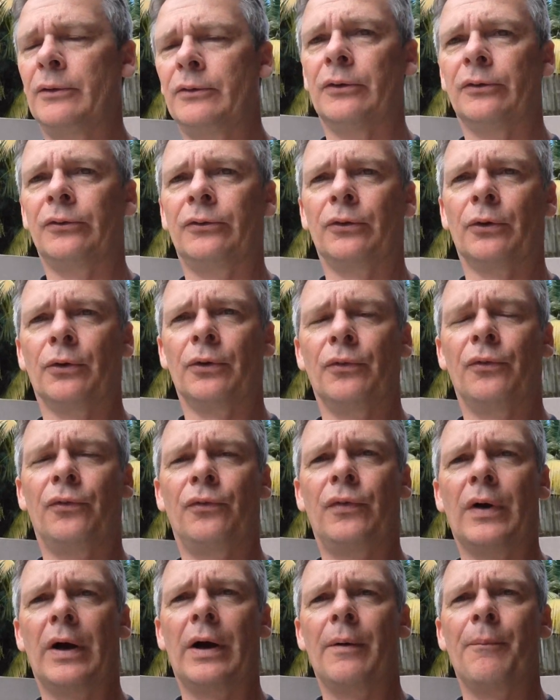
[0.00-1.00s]
just sort
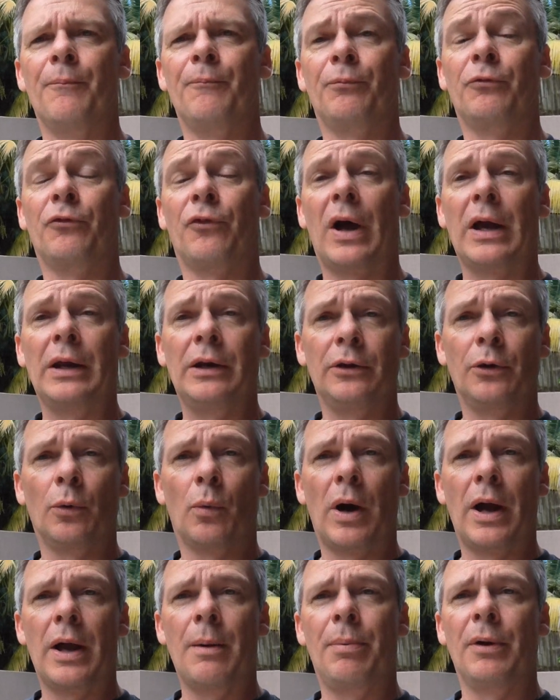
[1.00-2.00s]
of faded
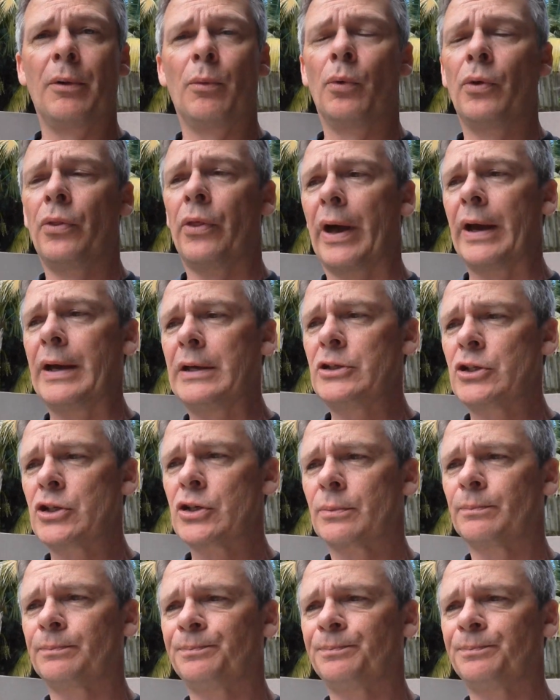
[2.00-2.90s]
away a bit with age.